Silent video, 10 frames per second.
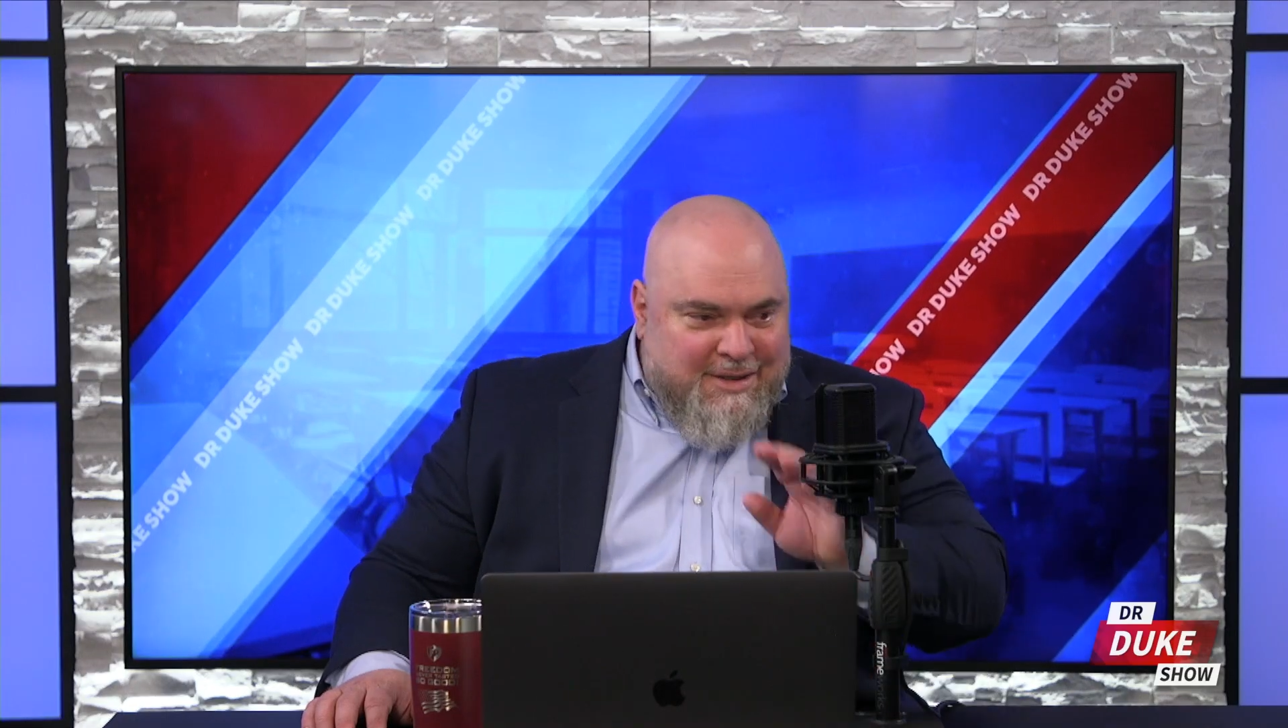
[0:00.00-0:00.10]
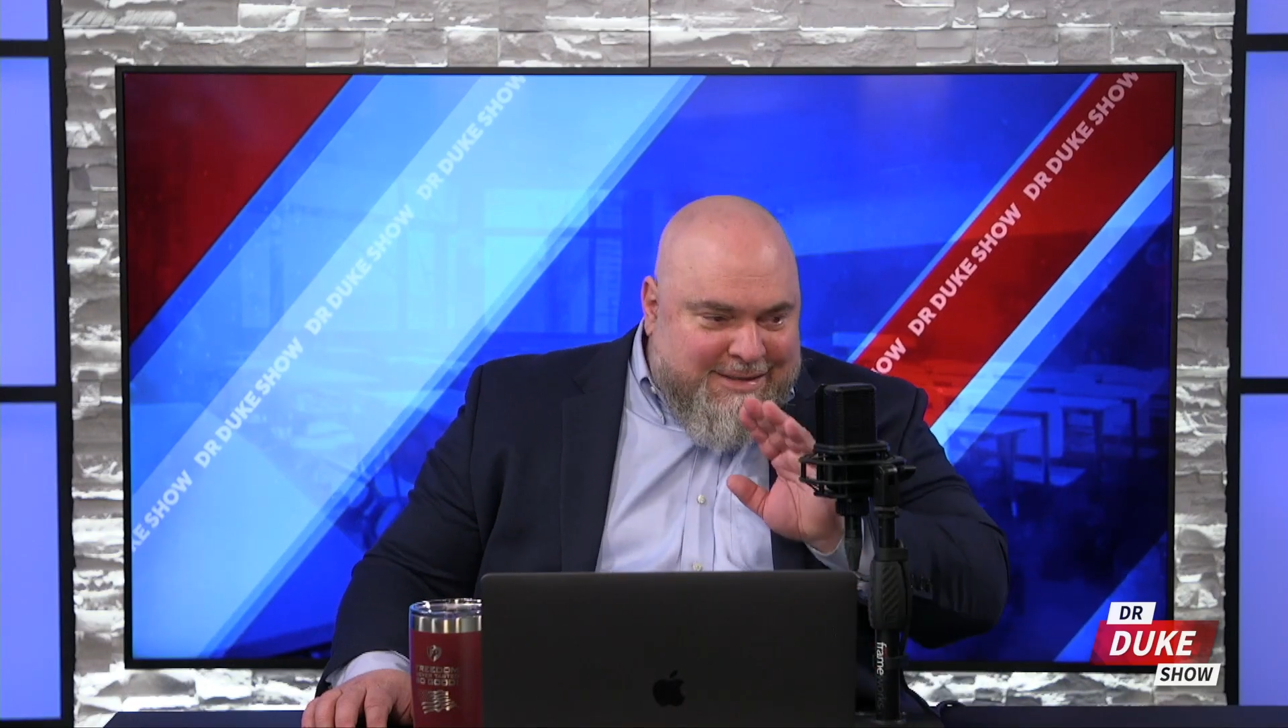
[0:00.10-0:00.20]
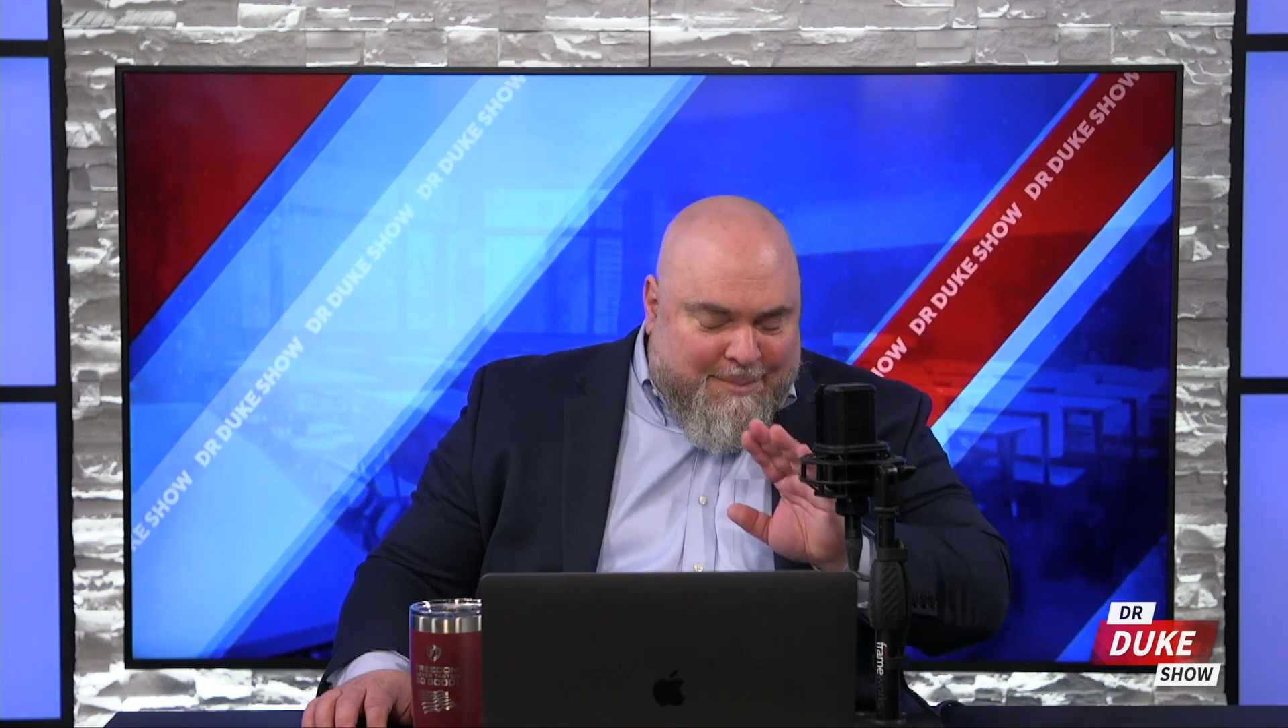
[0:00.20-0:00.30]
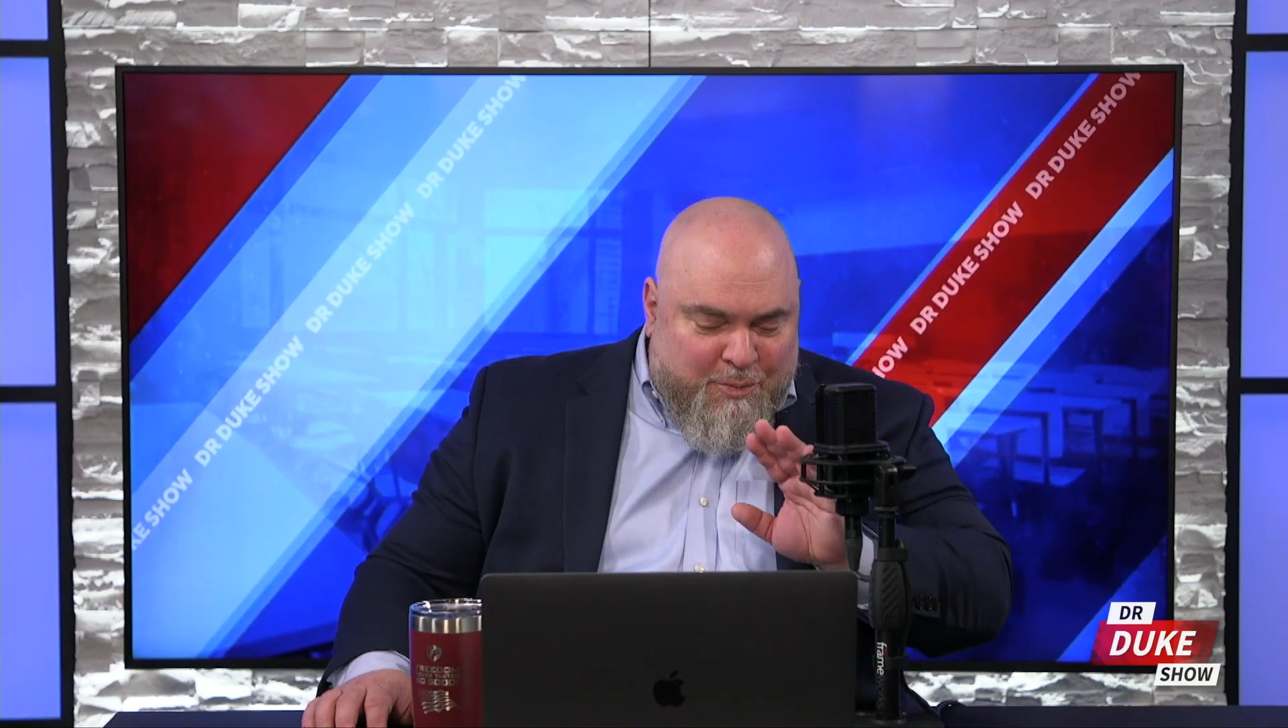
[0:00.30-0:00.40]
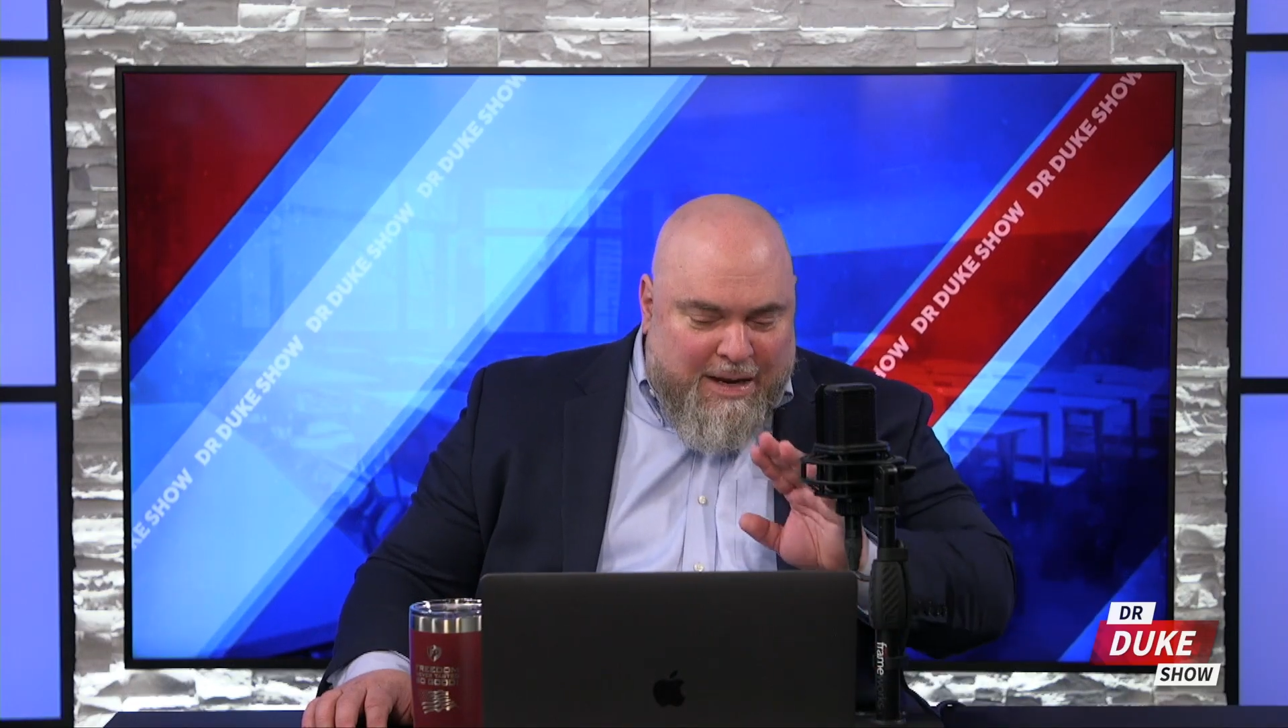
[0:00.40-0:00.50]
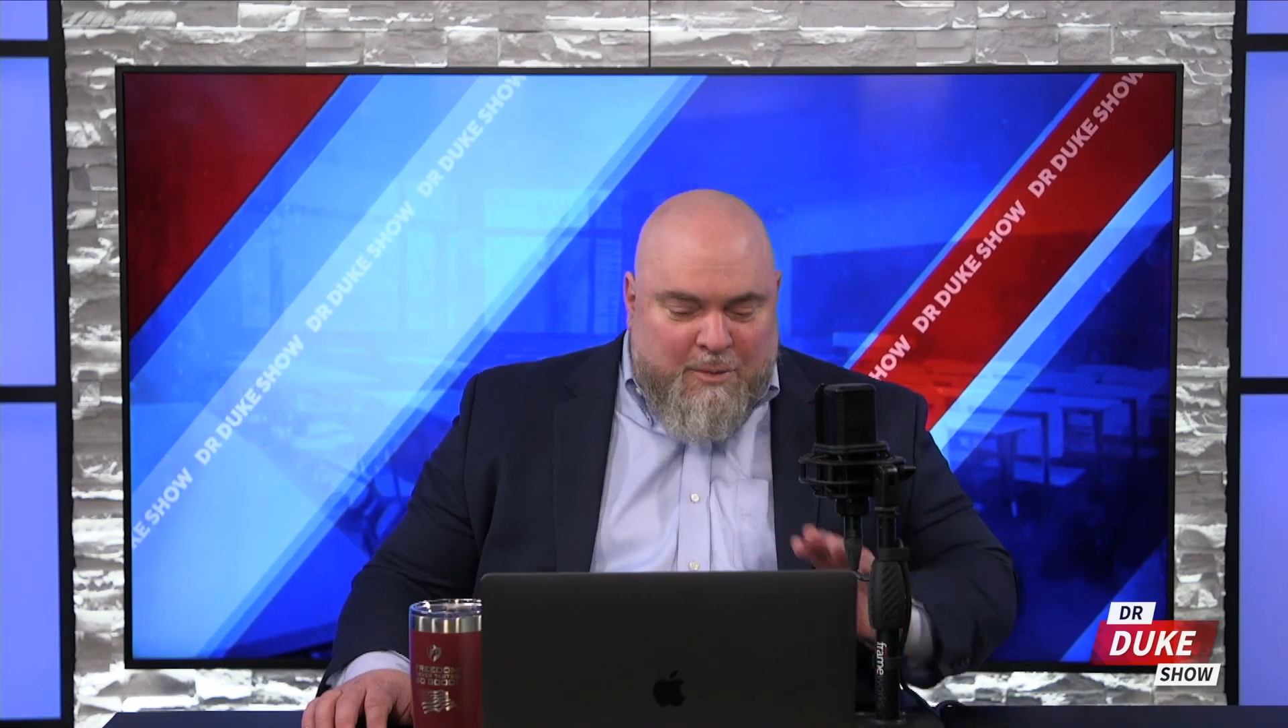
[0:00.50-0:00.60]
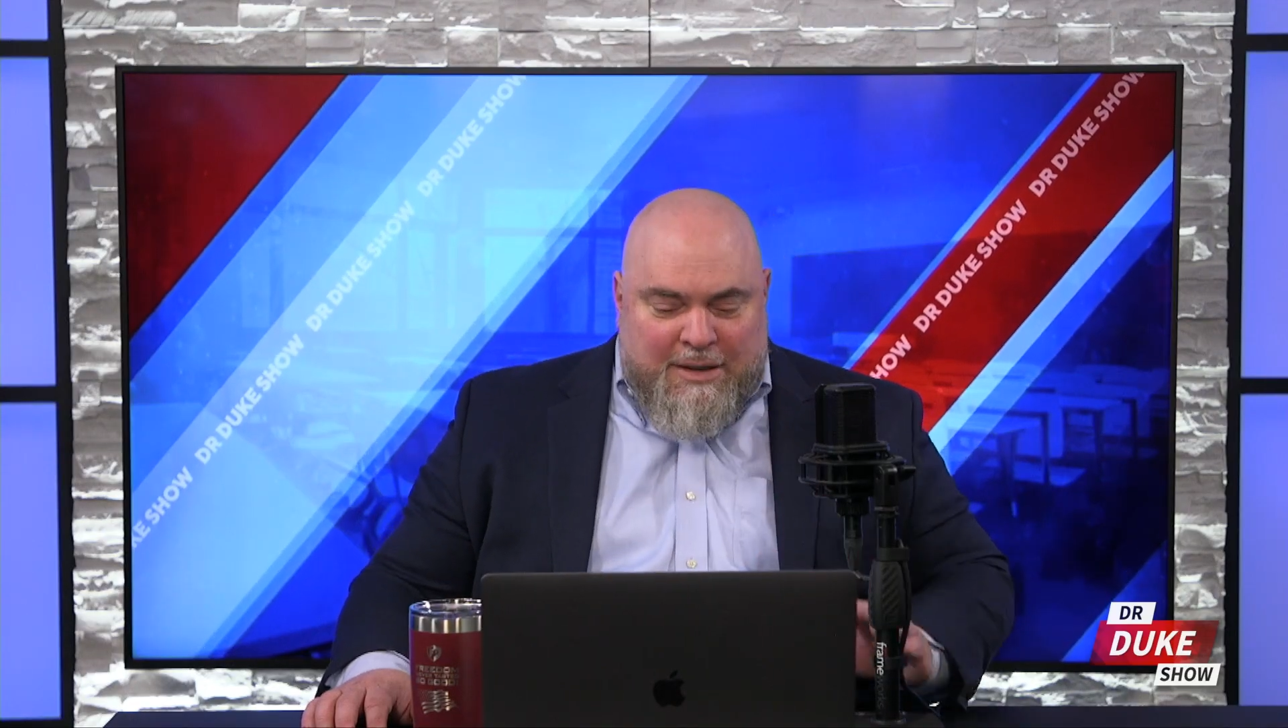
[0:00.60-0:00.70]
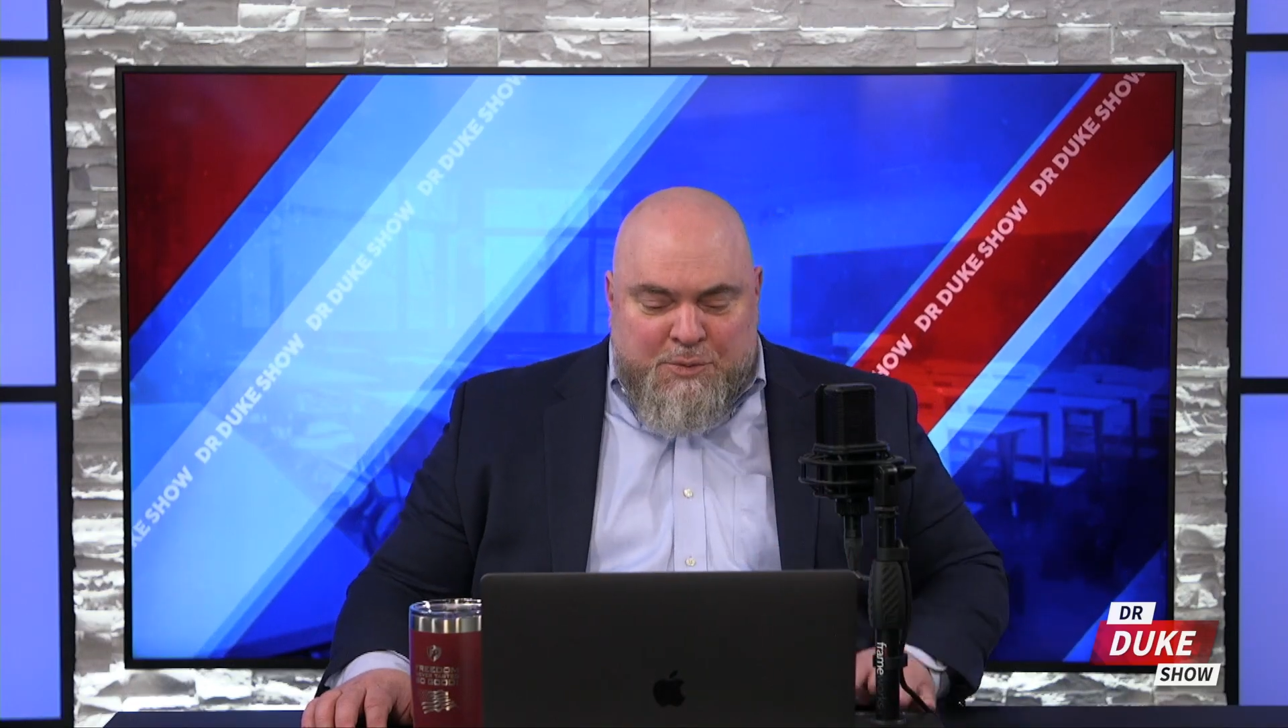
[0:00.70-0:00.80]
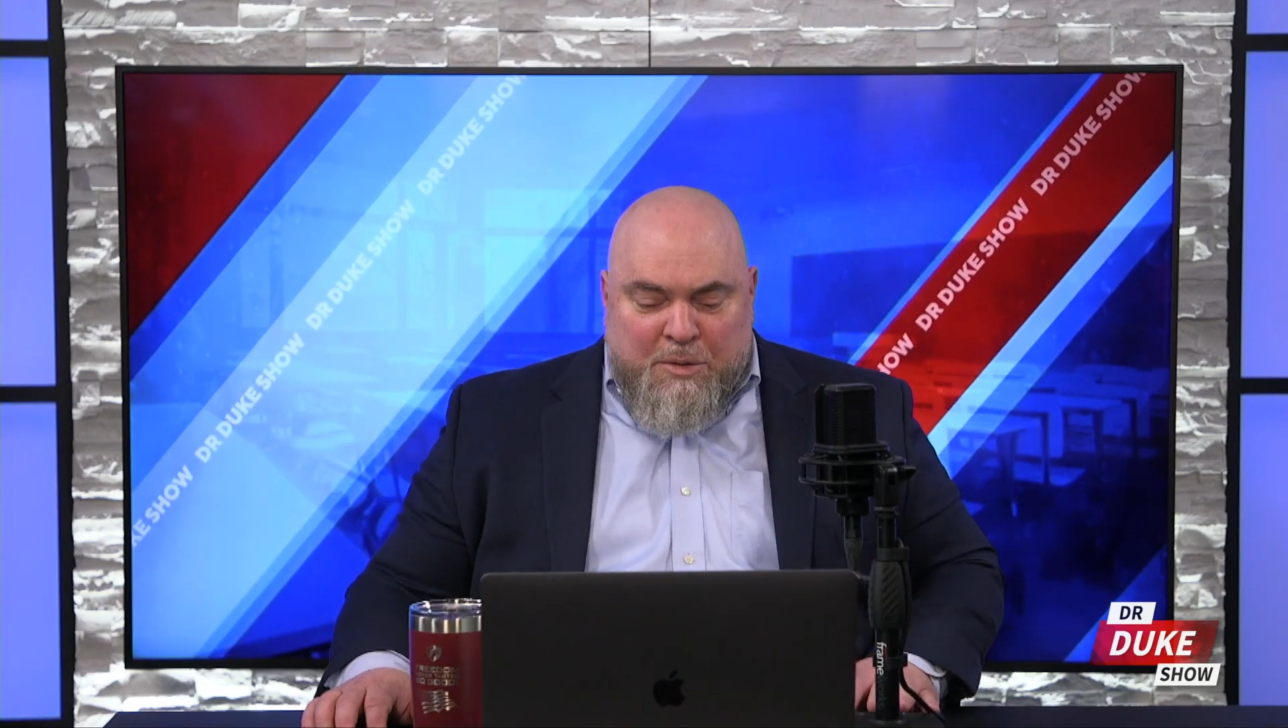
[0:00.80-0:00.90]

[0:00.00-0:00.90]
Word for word: except white ones,